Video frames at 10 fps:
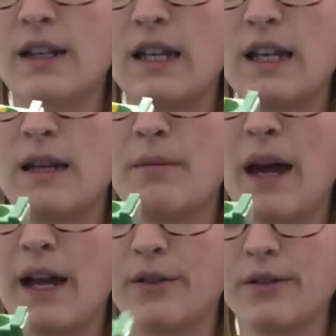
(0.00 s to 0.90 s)
the
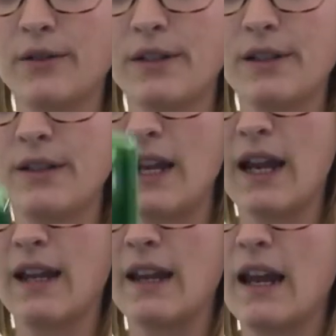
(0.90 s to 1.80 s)
paddles,
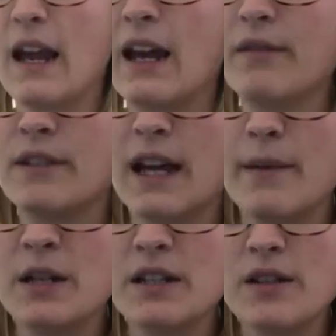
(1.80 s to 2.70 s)
and they have
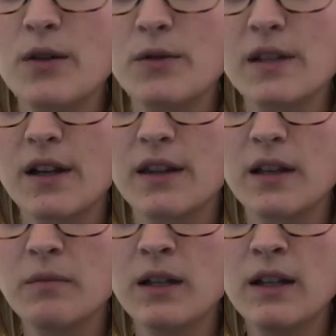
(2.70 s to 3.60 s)
diamond stones on
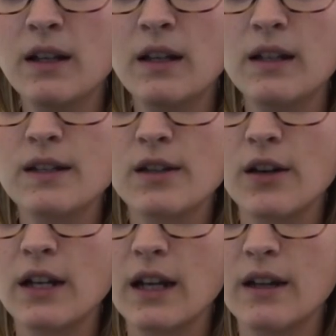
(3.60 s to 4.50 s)
them,
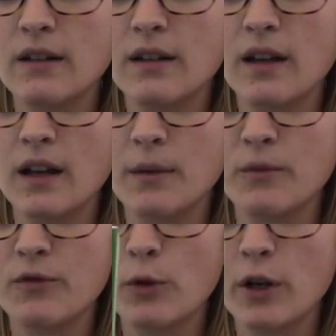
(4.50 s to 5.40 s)
starting at
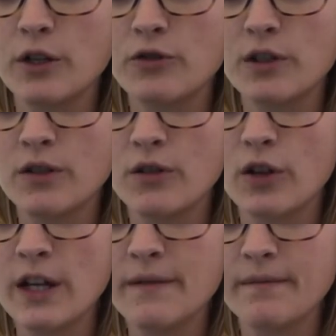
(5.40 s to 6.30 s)
400
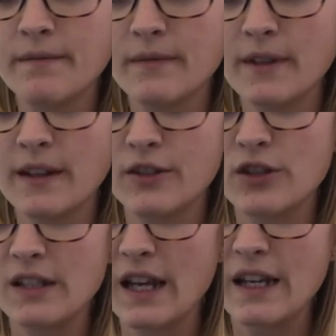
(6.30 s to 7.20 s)
grit,
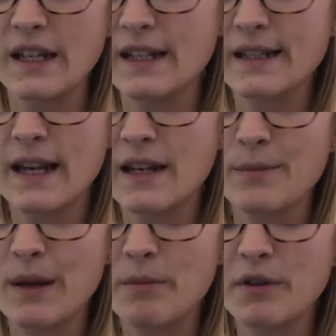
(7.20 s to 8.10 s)
just like a
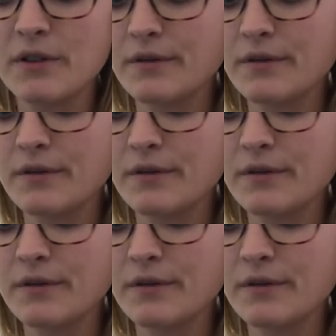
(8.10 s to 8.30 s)
sandpaper